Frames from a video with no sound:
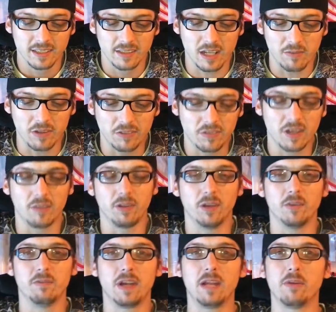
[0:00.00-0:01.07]

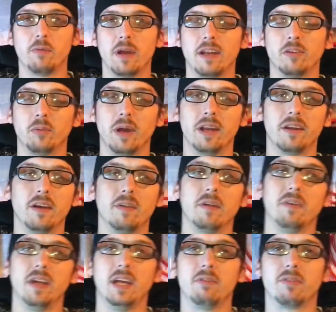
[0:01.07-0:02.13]
WCW, and even made his way to
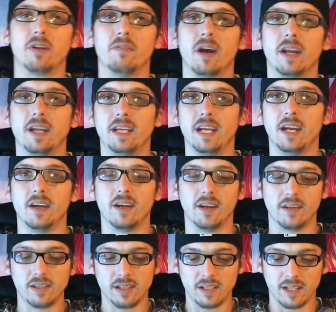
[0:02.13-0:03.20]
WWE for about a
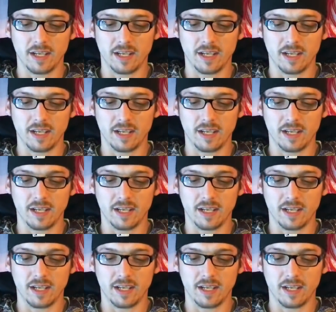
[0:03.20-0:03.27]
year